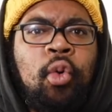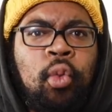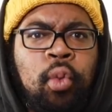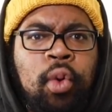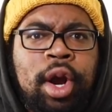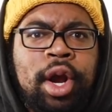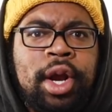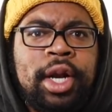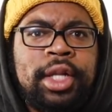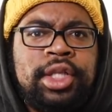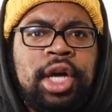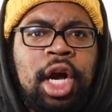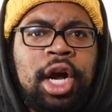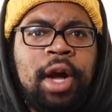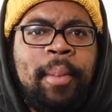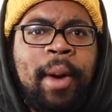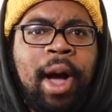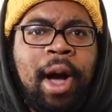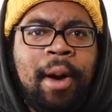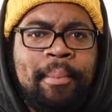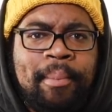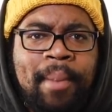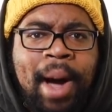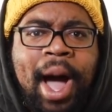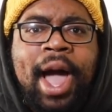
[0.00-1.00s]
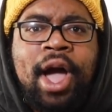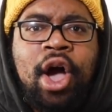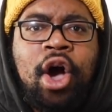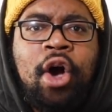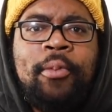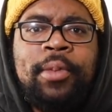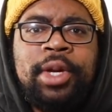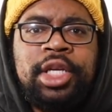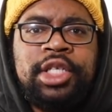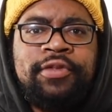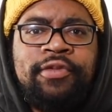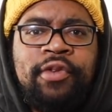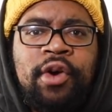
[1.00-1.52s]
We're gonna talk about my
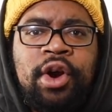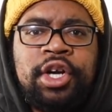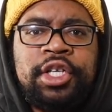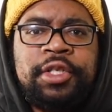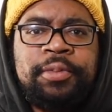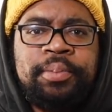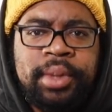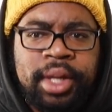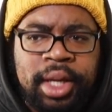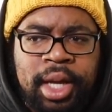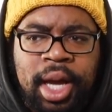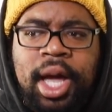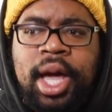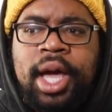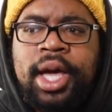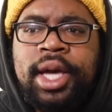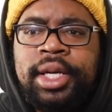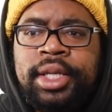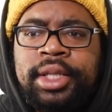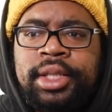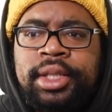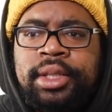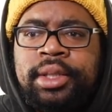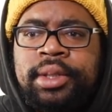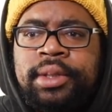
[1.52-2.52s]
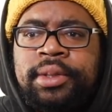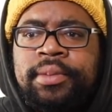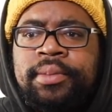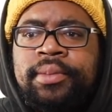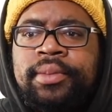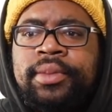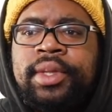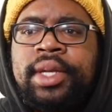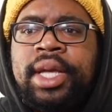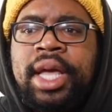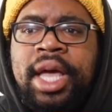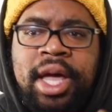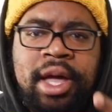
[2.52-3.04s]
homies first because,
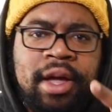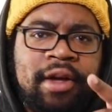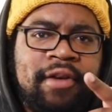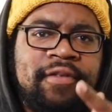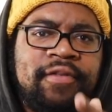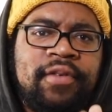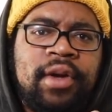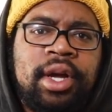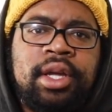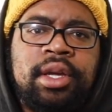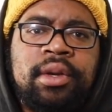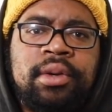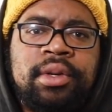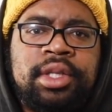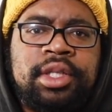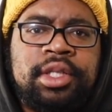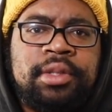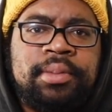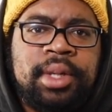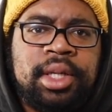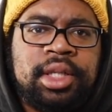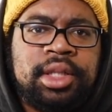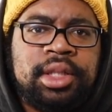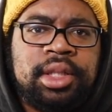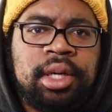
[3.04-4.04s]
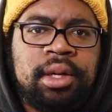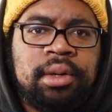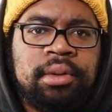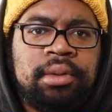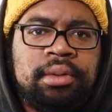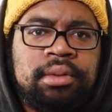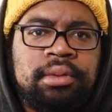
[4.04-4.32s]
fuck you, this is my show.